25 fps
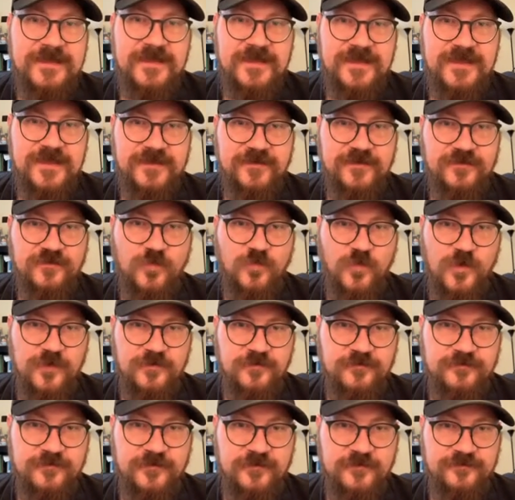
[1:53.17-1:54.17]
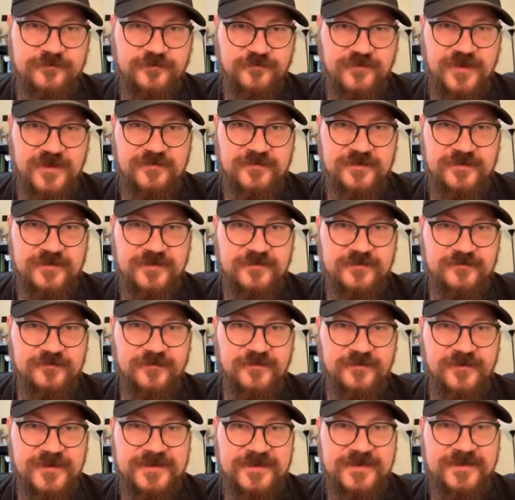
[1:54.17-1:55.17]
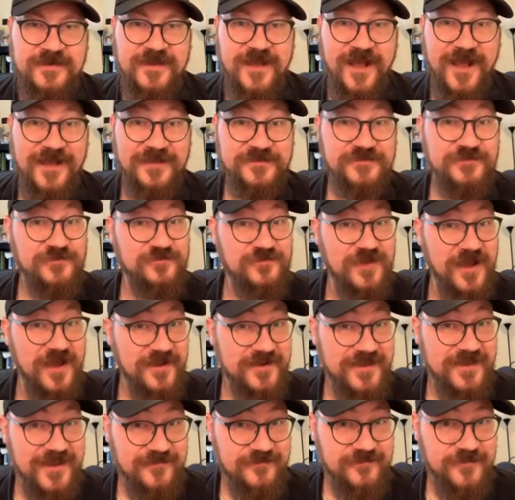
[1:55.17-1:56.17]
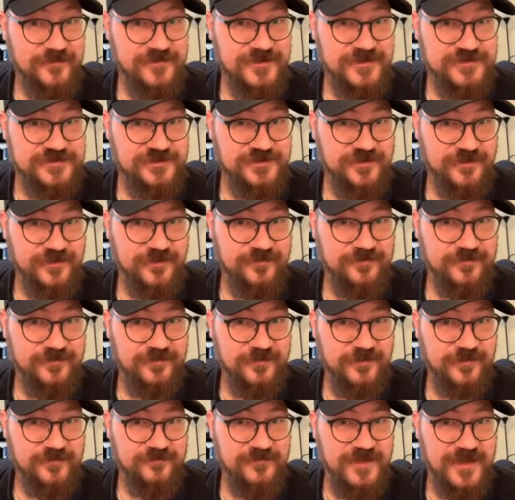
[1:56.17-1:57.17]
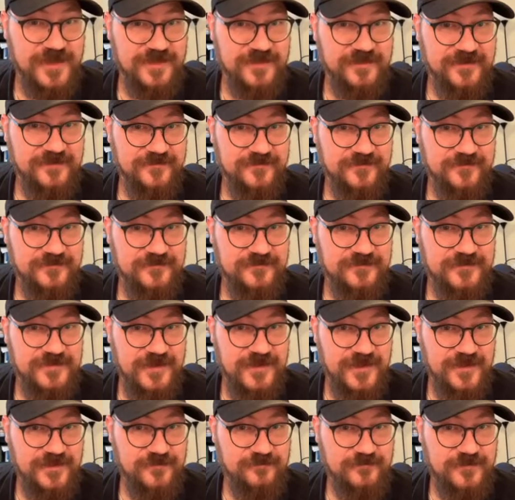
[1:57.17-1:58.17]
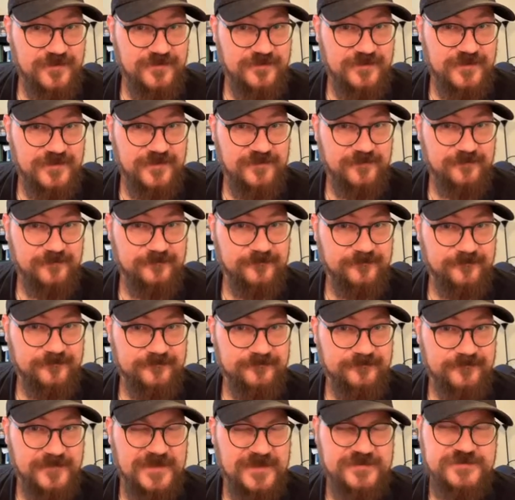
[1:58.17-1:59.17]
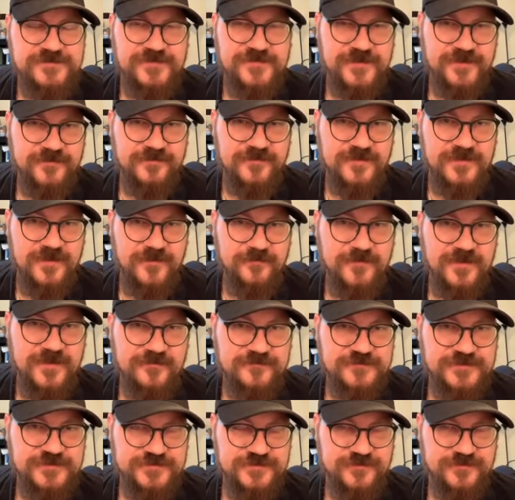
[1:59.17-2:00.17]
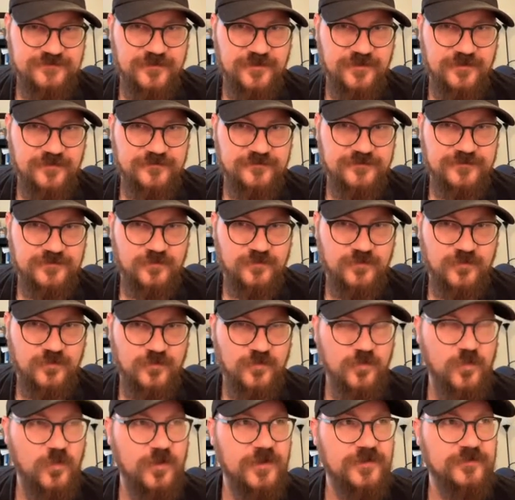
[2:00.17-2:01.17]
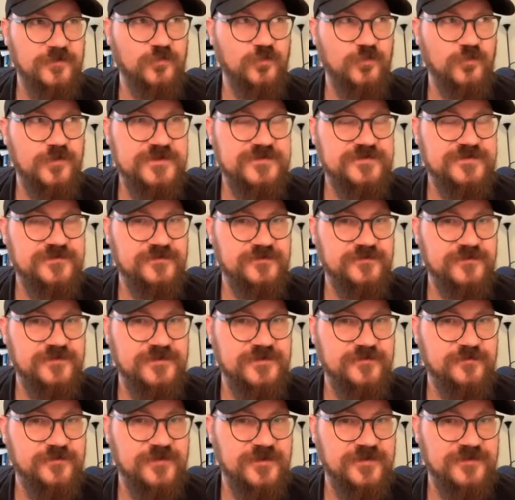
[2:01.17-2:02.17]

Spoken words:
and Waterfall for Alligator. I do not have a Bisharp on my game. Actually, I think I may have just evolved one recently, but